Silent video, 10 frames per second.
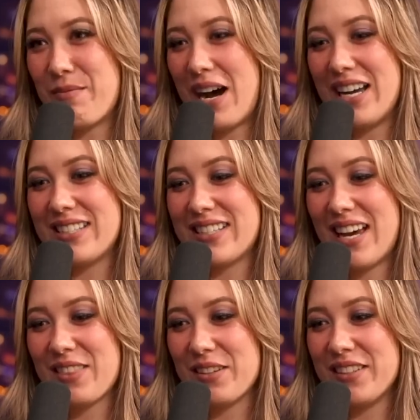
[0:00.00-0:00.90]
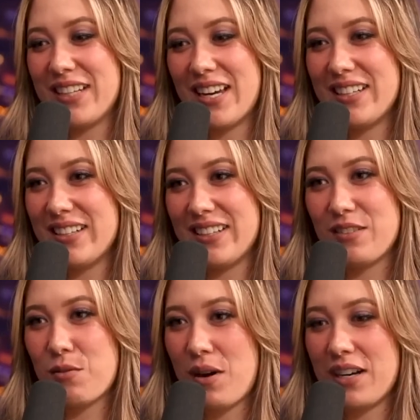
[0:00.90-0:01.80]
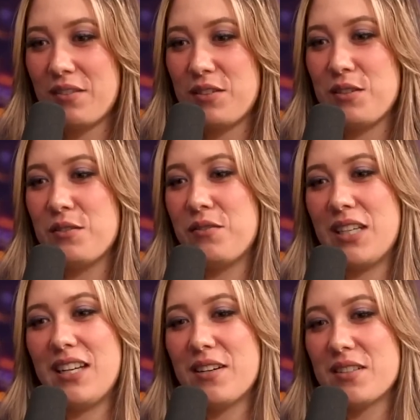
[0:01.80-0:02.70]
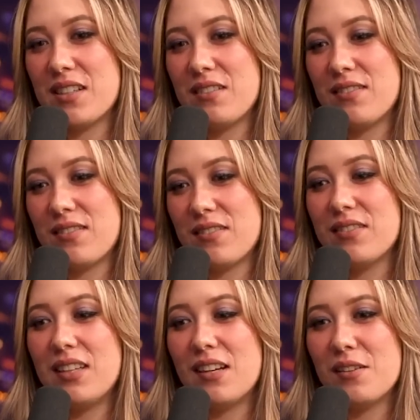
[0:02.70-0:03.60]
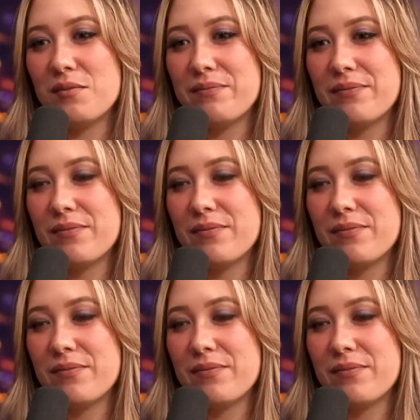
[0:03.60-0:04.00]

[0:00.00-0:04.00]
um, I sat through and edited quite a few videos of, you know.